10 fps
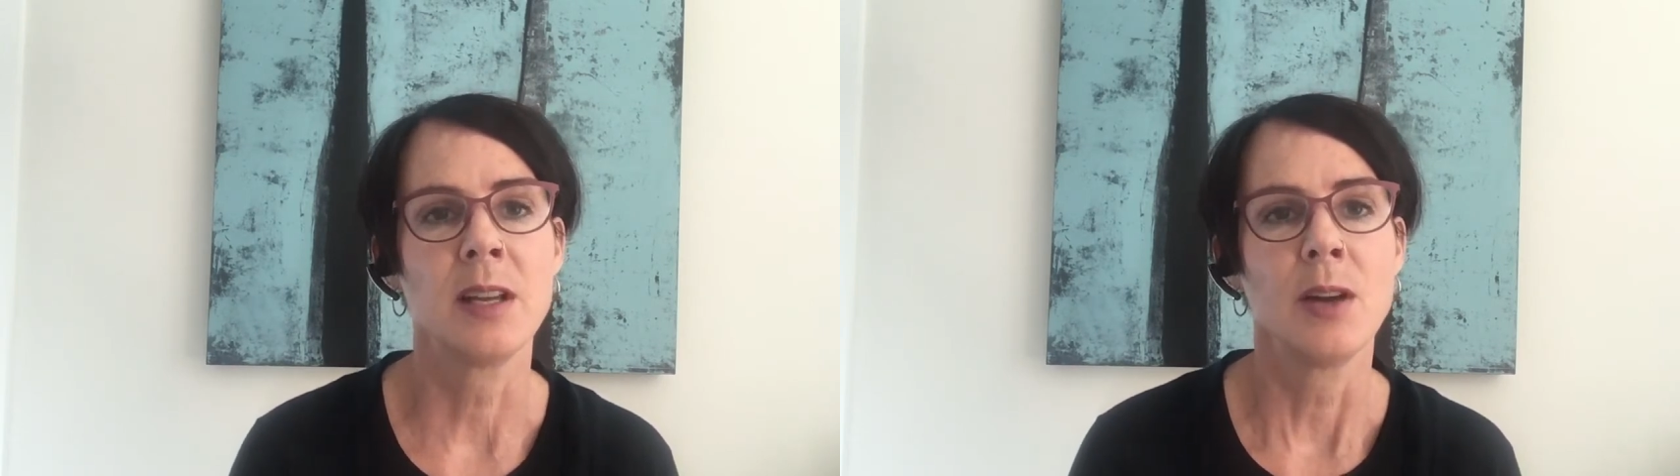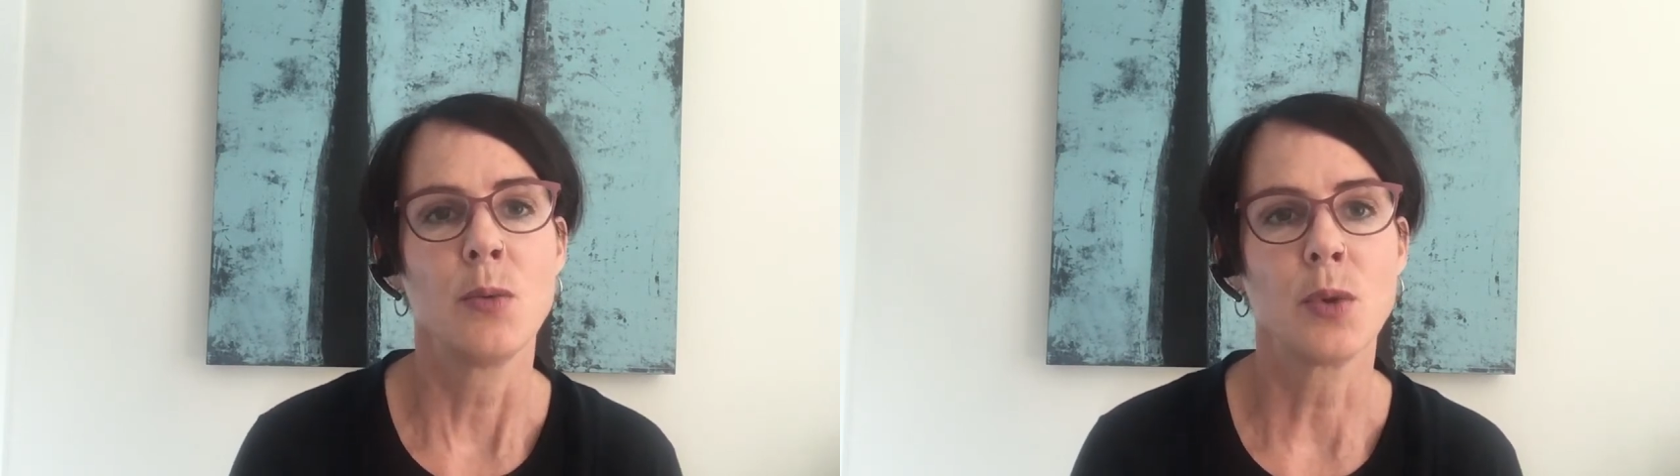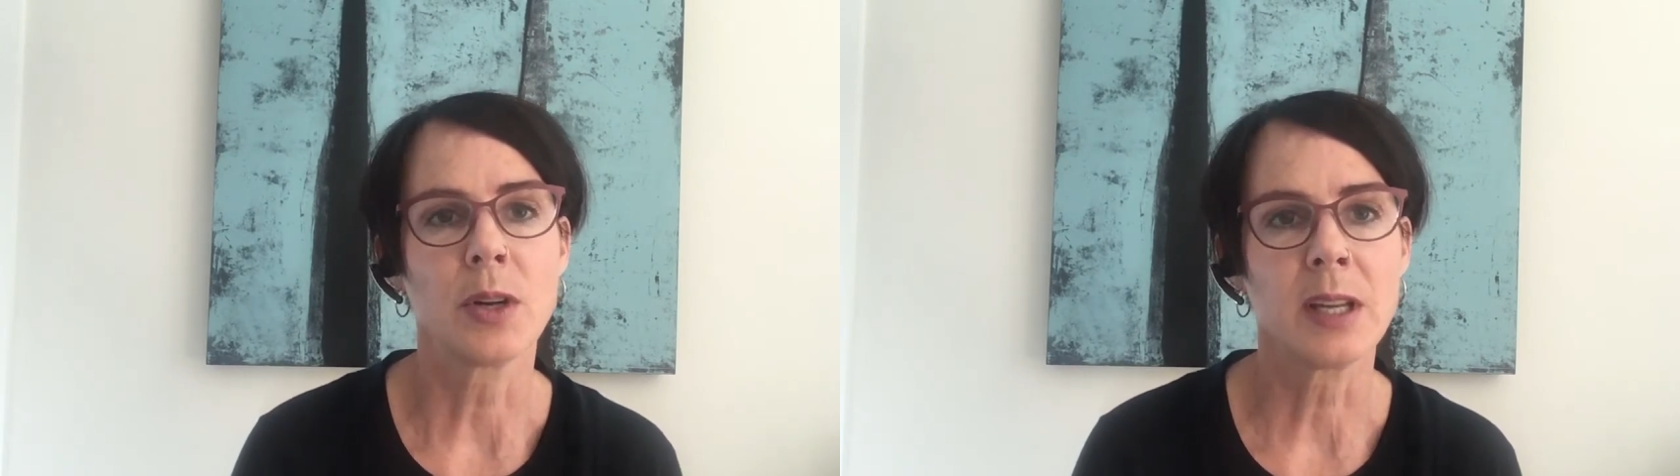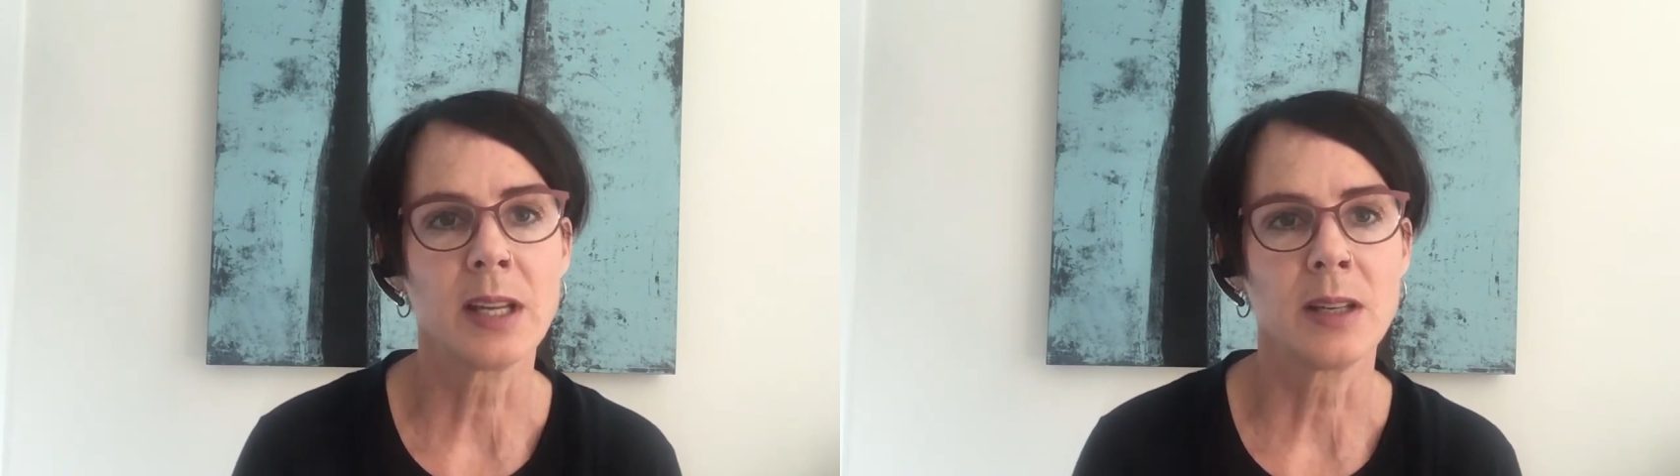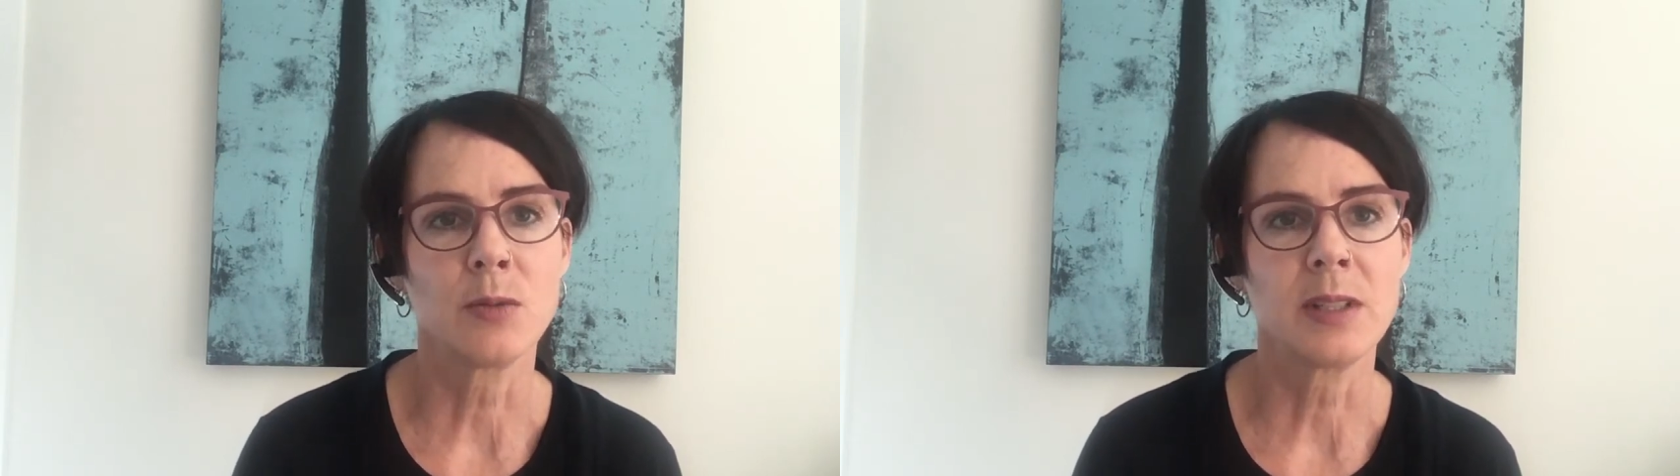working
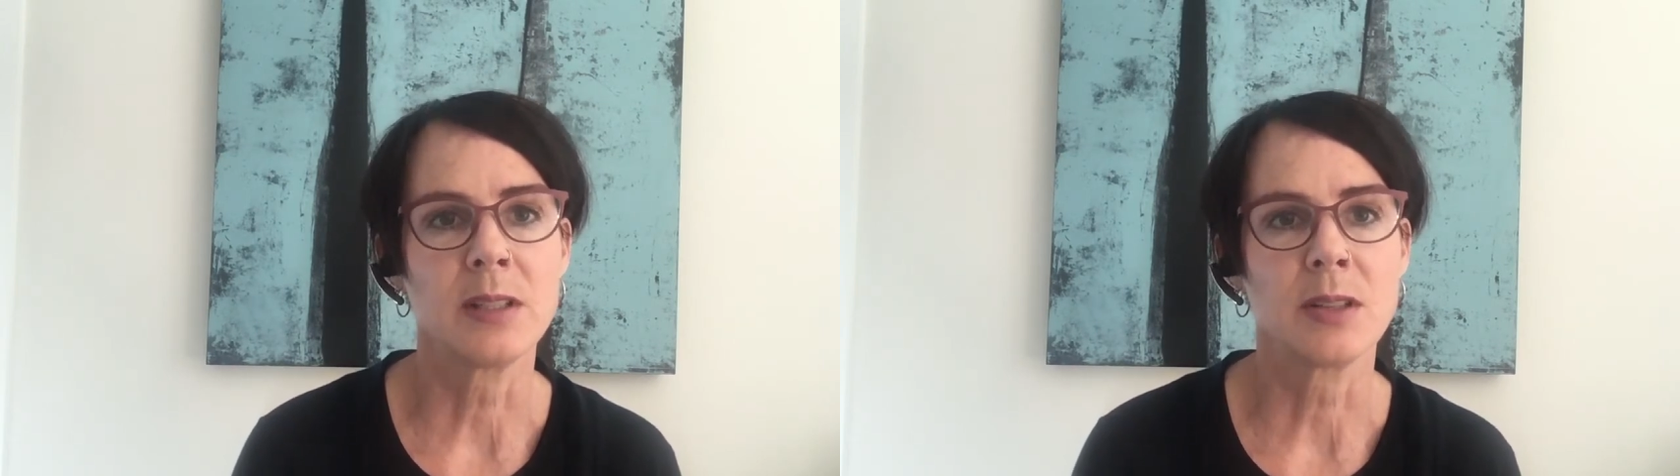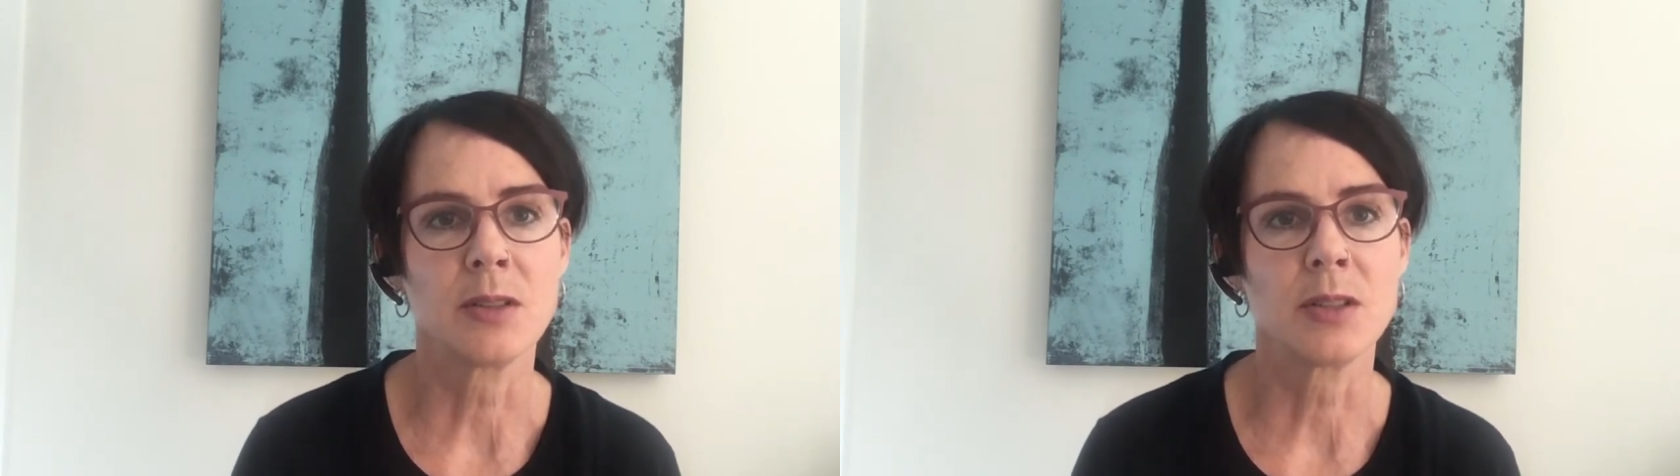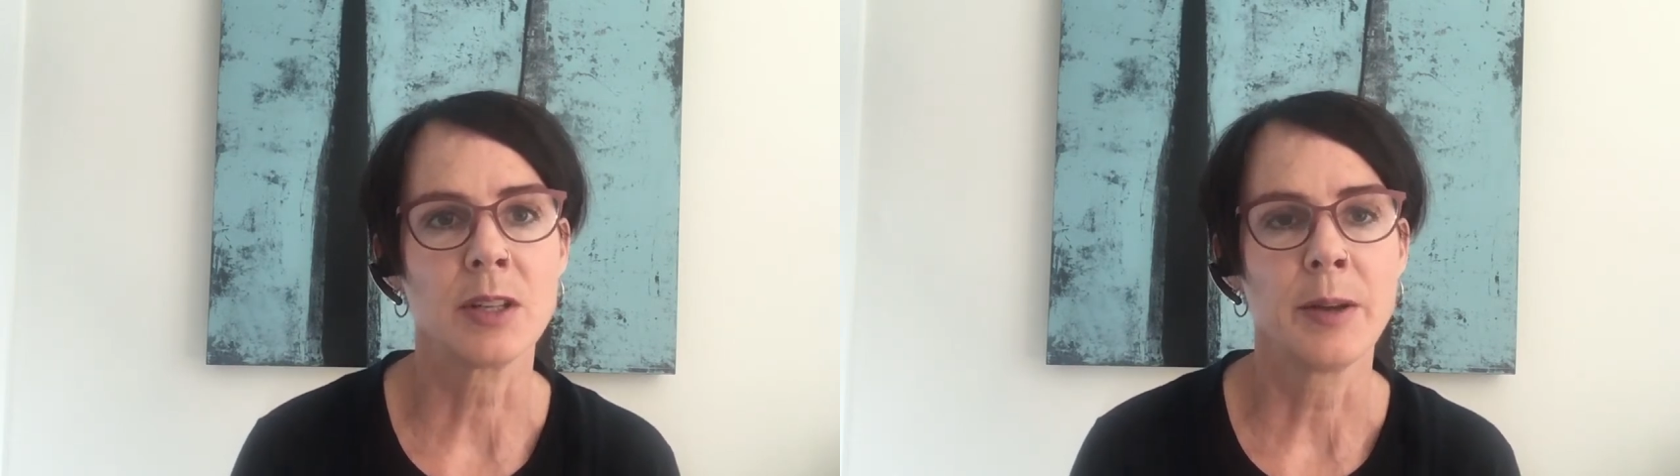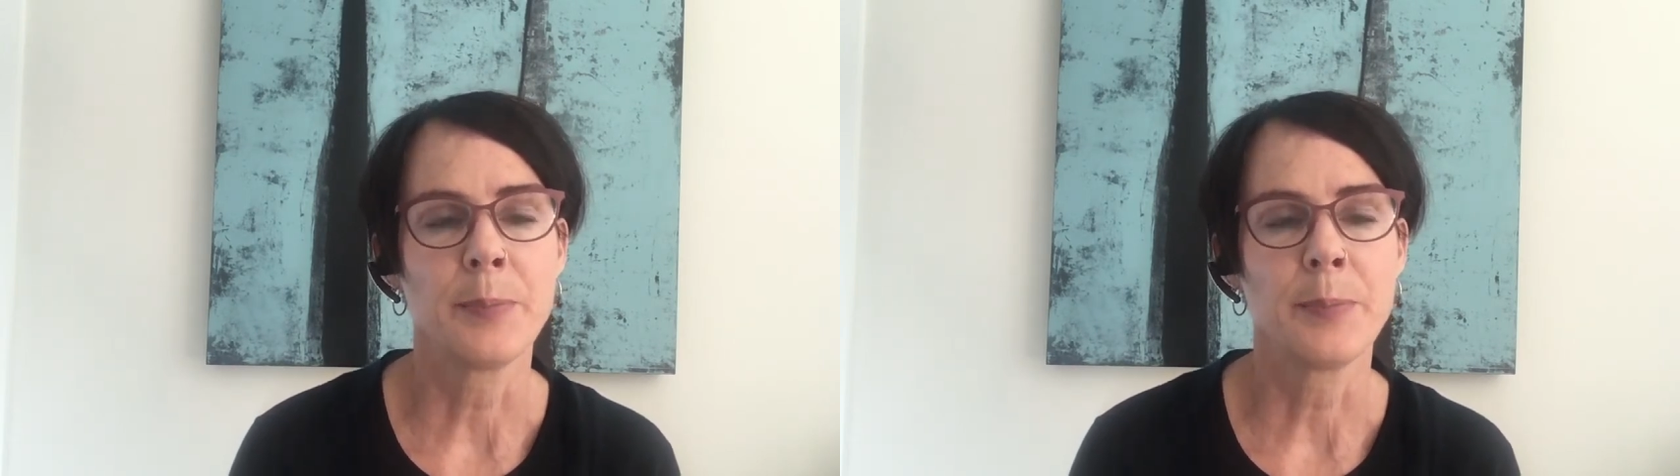in a research